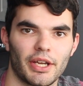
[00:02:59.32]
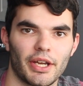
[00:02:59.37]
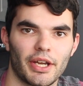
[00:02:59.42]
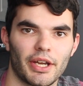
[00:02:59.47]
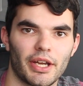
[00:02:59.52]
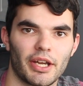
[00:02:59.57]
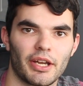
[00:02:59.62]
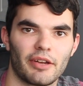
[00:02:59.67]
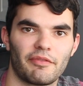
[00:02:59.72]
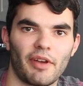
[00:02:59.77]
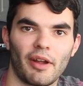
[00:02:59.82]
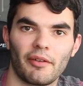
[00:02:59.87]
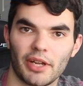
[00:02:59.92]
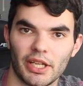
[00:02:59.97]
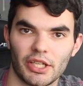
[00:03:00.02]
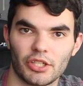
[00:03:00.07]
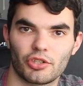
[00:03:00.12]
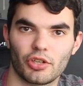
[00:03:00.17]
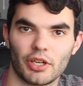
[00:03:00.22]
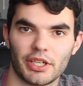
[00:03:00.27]
Very
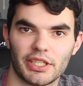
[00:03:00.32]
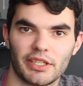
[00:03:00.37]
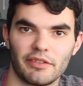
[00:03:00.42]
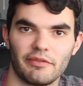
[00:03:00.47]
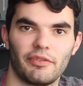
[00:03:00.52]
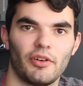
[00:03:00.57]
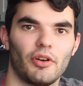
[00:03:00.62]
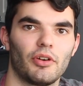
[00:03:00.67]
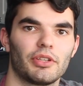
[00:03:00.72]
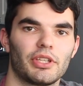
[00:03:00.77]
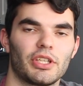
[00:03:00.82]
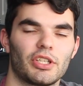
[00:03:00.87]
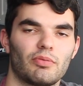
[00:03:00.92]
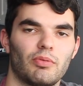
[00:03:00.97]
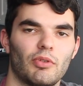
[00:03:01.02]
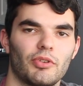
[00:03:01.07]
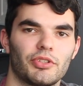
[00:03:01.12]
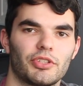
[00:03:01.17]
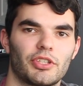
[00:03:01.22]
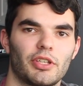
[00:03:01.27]
interesting fight, this
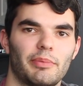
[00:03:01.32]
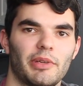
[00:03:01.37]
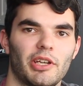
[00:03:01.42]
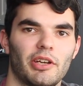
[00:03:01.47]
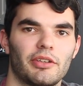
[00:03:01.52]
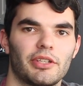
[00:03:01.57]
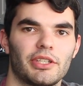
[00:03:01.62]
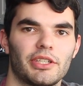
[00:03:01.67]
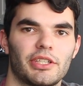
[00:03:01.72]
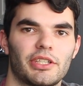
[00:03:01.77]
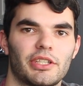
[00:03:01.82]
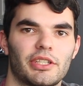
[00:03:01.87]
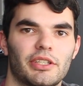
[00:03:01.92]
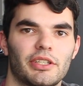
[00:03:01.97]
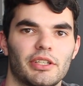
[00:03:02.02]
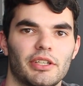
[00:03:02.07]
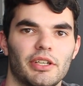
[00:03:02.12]
one, to be honest.